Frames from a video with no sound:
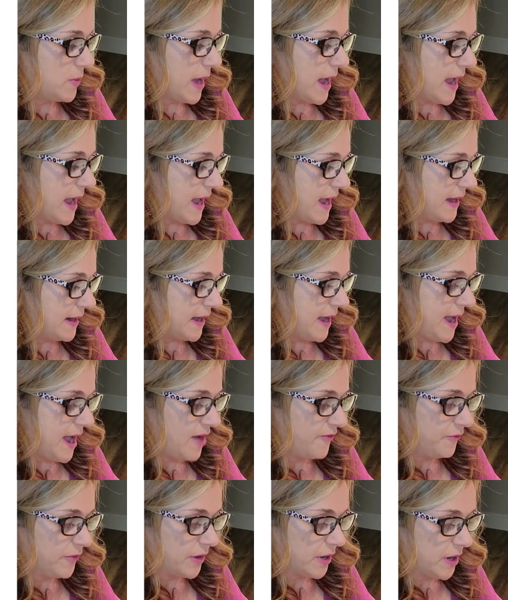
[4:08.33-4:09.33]
you add a
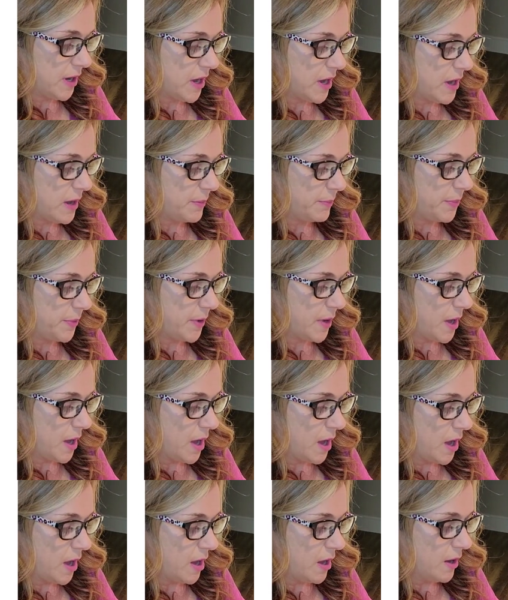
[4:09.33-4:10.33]
half a cup
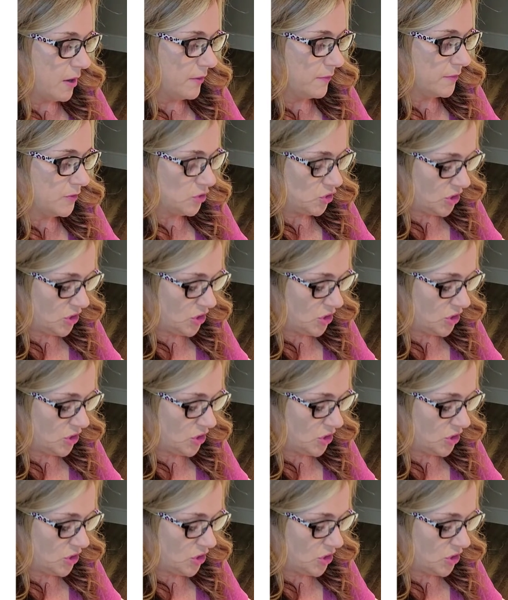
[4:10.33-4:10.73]
of